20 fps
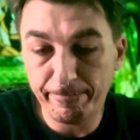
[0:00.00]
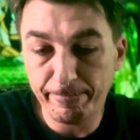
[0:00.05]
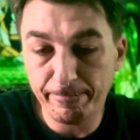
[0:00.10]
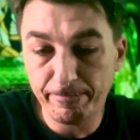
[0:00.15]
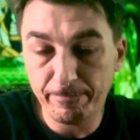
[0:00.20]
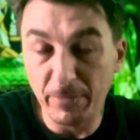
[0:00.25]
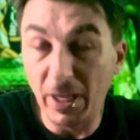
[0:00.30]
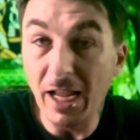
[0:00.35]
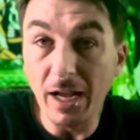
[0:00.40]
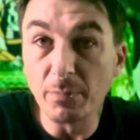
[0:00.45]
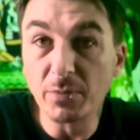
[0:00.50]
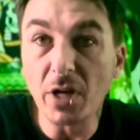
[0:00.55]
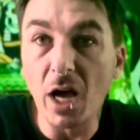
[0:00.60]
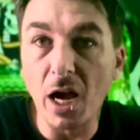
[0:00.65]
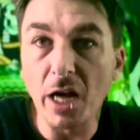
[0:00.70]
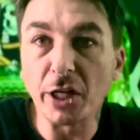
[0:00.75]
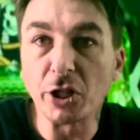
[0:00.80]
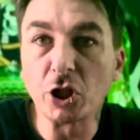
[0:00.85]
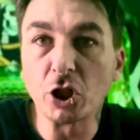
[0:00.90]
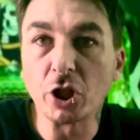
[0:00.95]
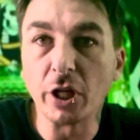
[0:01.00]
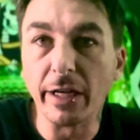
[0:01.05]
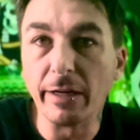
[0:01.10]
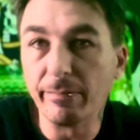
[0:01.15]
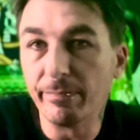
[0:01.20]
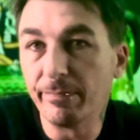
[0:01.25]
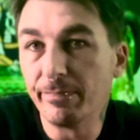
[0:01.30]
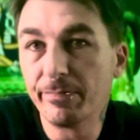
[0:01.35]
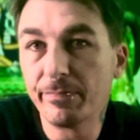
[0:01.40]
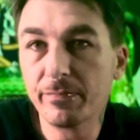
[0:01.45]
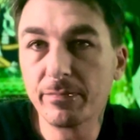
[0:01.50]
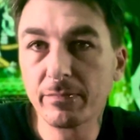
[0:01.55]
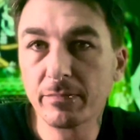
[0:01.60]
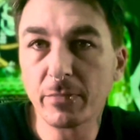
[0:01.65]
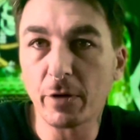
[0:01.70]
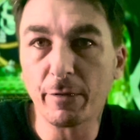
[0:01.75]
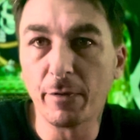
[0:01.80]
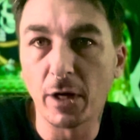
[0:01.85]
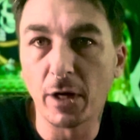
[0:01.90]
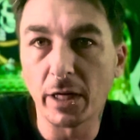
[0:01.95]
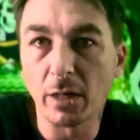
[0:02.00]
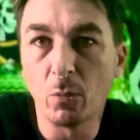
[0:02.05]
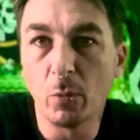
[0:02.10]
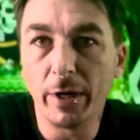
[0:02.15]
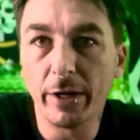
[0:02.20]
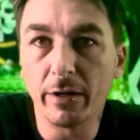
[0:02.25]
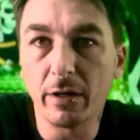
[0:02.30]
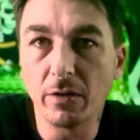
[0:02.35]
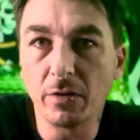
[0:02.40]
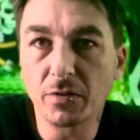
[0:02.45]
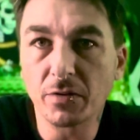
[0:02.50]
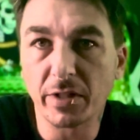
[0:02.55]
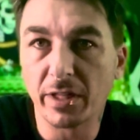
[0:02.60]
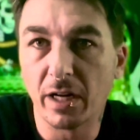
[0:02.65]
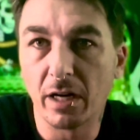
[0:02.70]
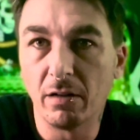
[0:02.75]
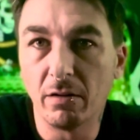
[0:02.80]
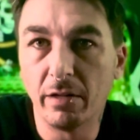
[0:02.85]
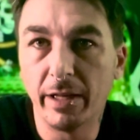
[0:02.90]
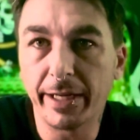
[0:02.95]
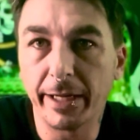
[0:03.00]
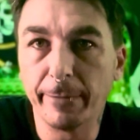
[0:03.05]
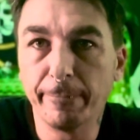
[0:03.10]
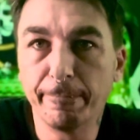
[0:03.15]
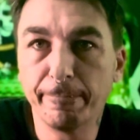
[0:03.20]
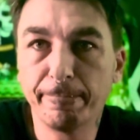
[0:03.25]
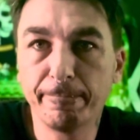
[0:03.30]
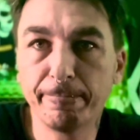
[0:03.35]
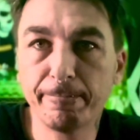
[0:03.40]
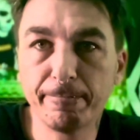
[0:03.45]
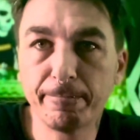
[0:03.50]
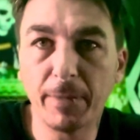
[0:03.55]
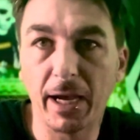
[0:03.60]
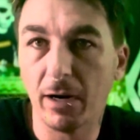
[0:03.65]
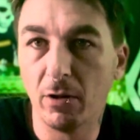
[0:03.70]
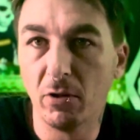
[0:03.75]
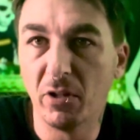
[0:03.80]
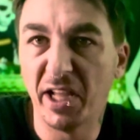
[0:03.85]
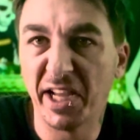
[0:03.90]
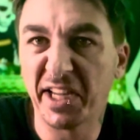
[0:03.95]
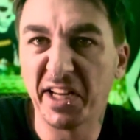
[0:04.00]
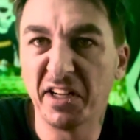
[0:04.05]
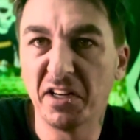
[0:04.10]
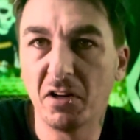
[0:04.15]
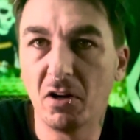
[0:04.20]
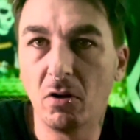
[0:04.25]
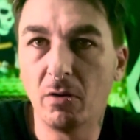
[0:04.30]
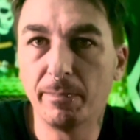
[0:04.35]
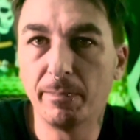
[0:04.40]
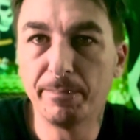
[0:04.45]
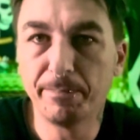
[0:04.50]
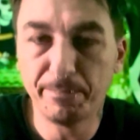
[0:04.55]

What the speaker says: yeah, I'm talking shit. They're fucking weirdos, and I don't like it. I don't like it at all.